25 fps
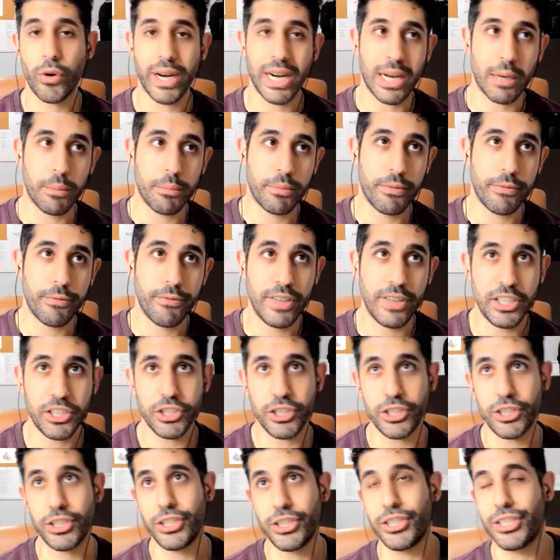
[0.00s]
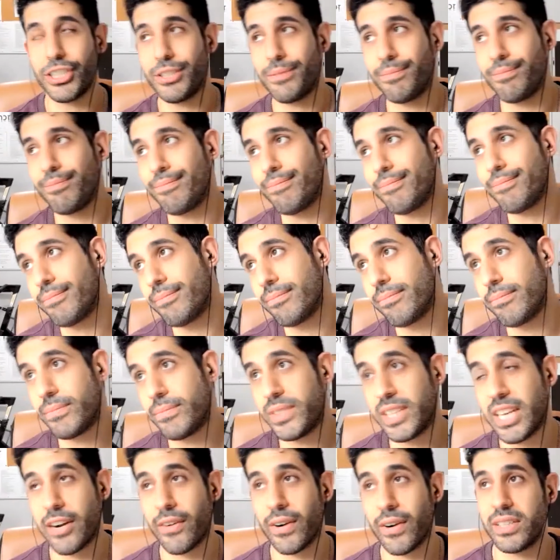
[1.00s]
up vision and,
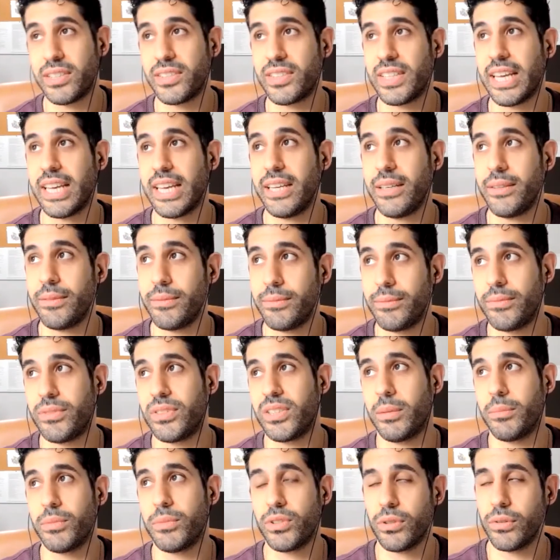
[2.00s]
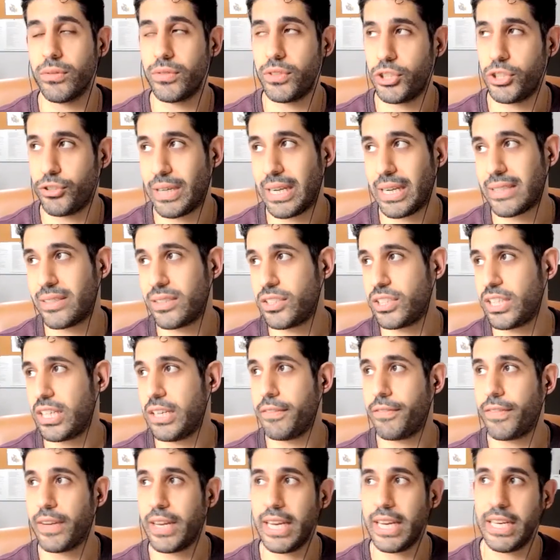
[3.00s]
dare I say, some sort of strategy
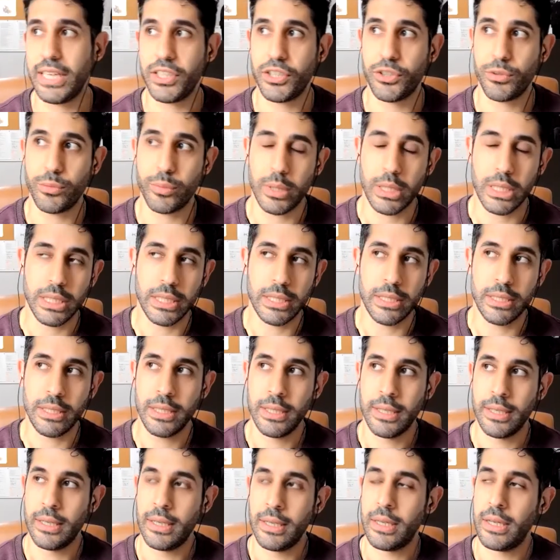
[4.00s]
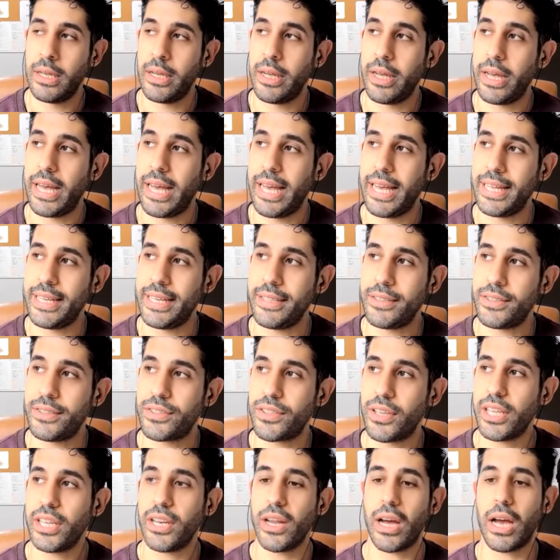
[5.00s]
for each one. And
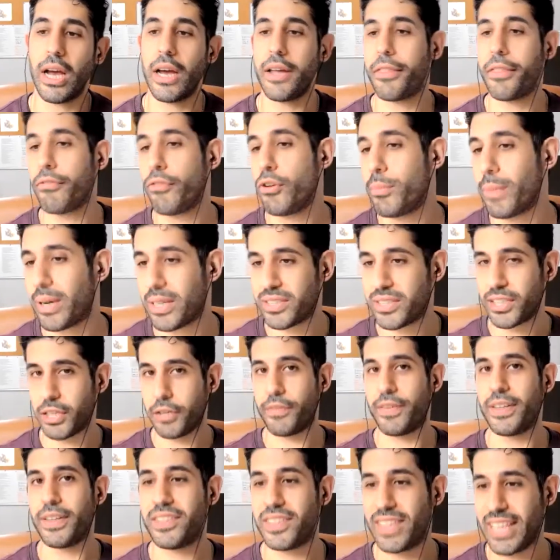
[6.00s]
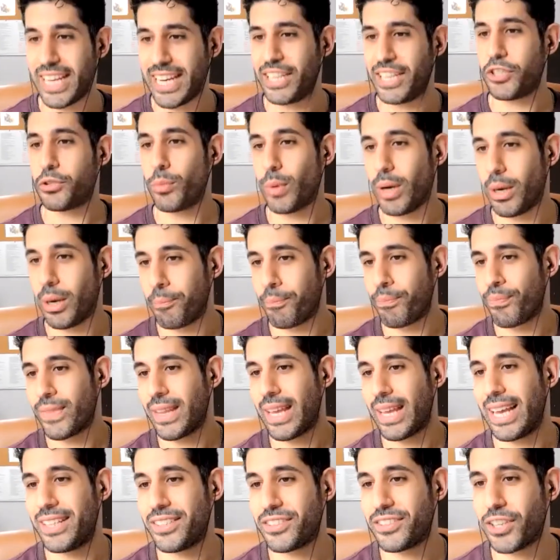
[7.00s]
so, you know, I threw myself into each one.
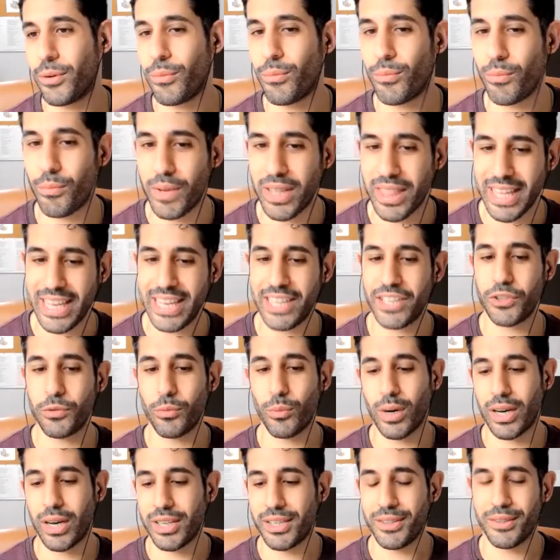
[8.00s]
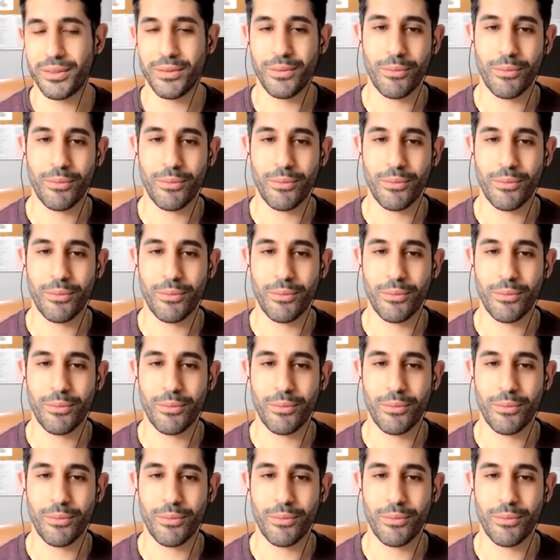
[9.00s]
And so with each one,